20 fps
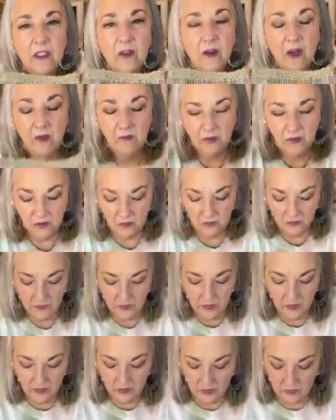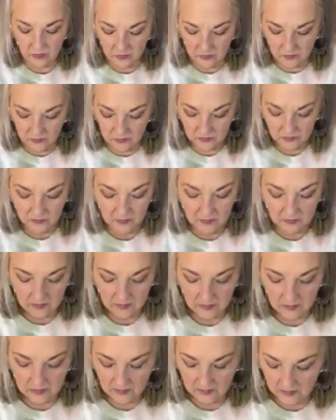your little vertical
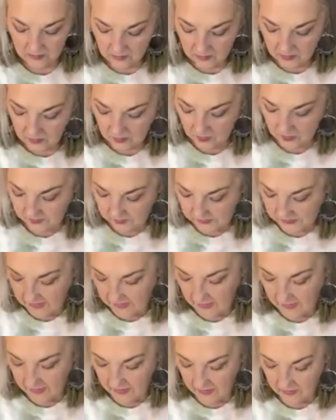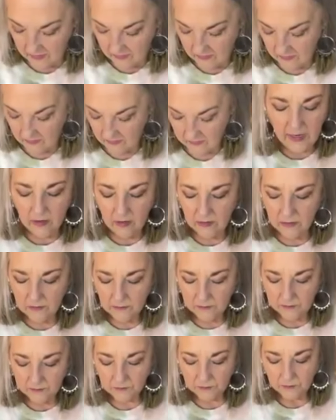strips there.
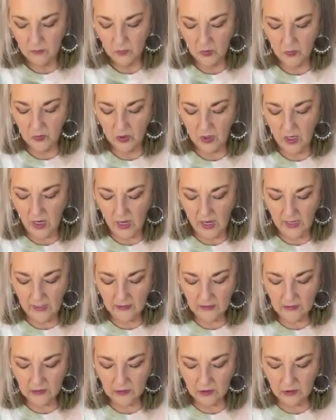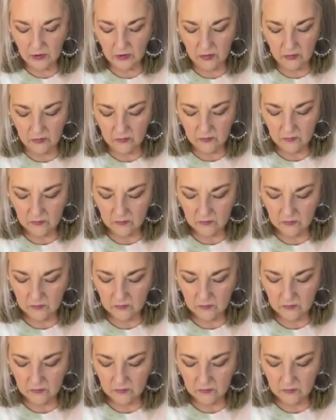Now we want to hot glue